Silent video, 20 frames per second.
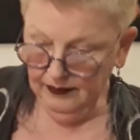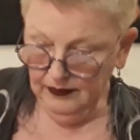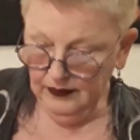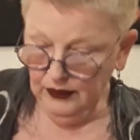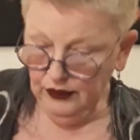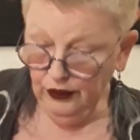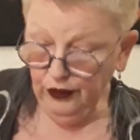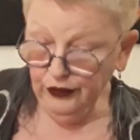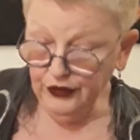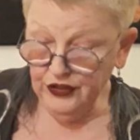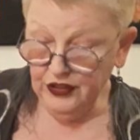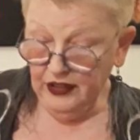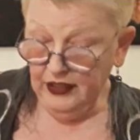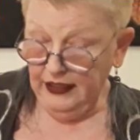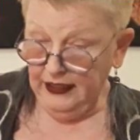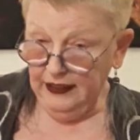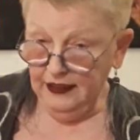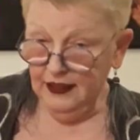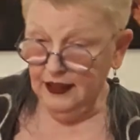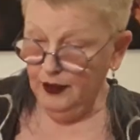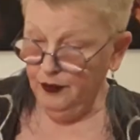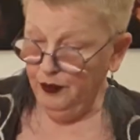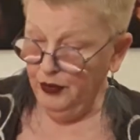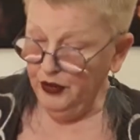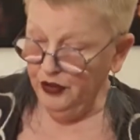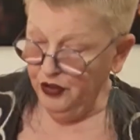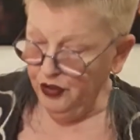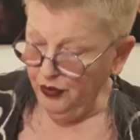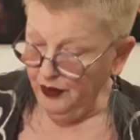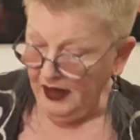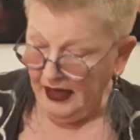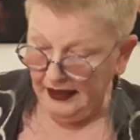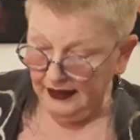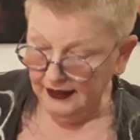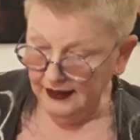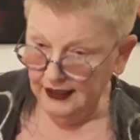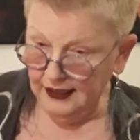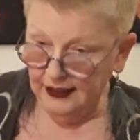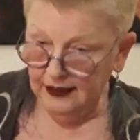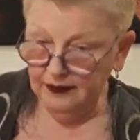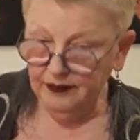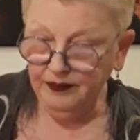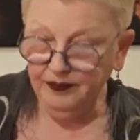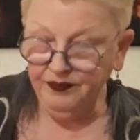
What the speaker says: lots of things, spirituality.